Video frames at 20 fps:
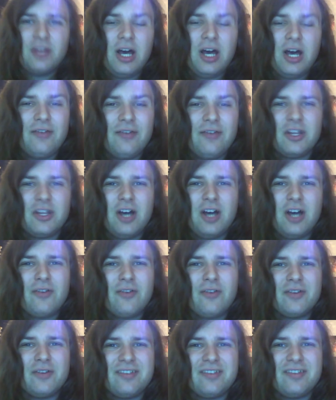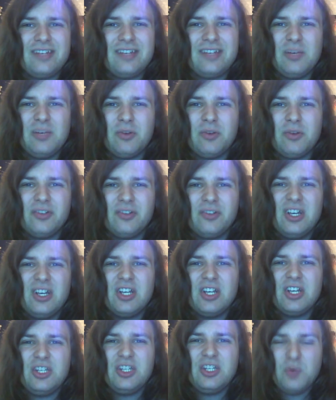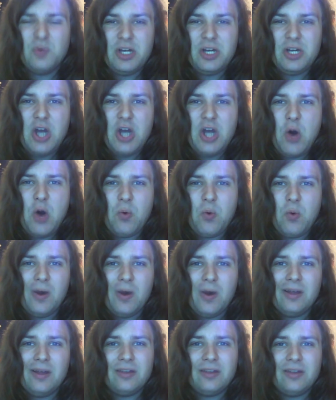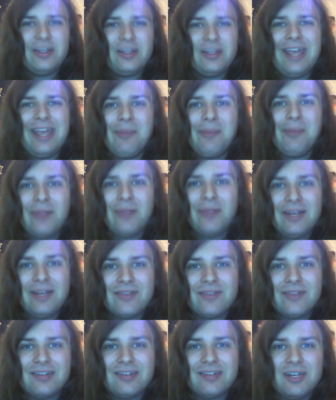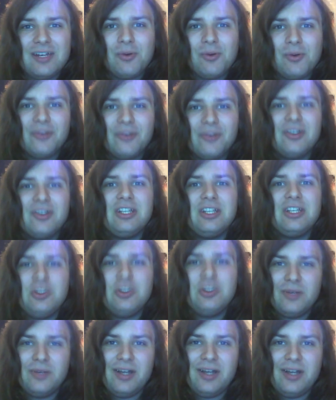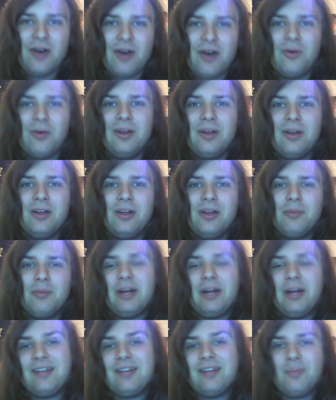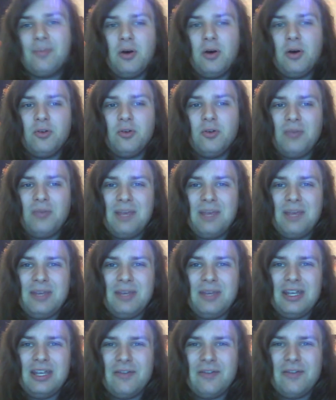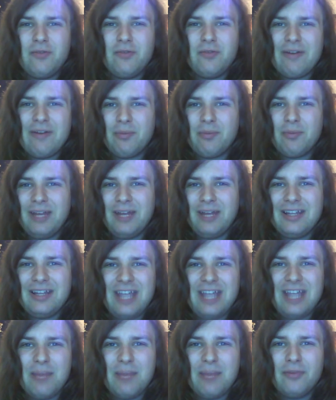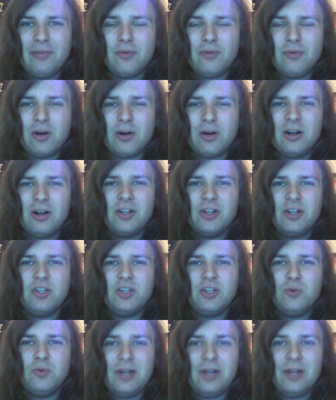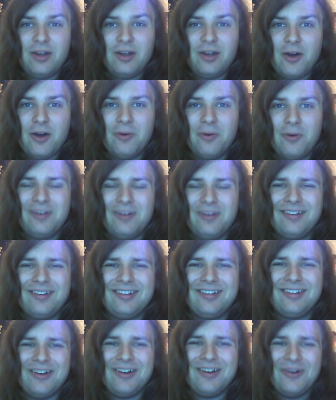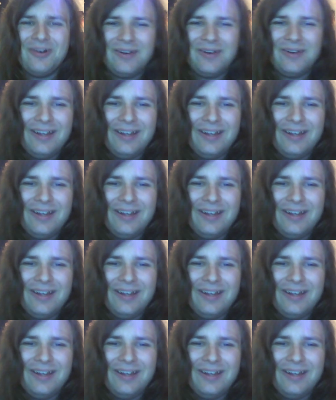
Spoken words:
even the cover of the sequels, you would know. The gameplay of the sequels, you would know. But I suppose maybe if you've never played the game before, you wouldn't know. So,